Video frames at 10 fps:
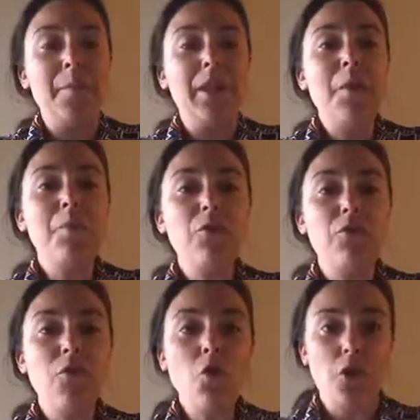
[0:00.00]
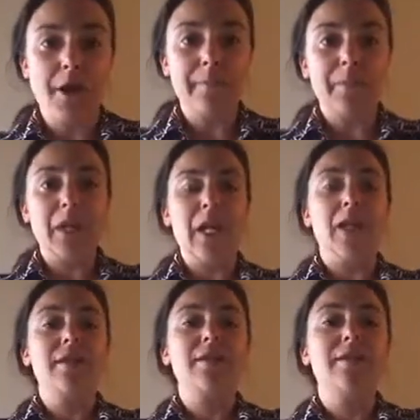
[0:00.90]
Number 4
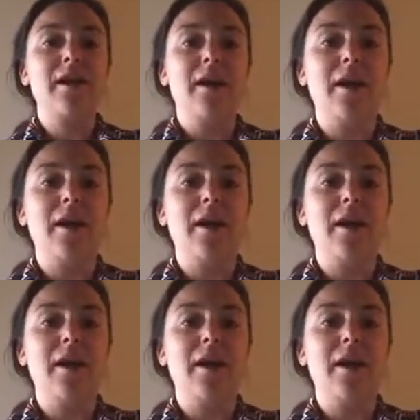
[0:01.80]
is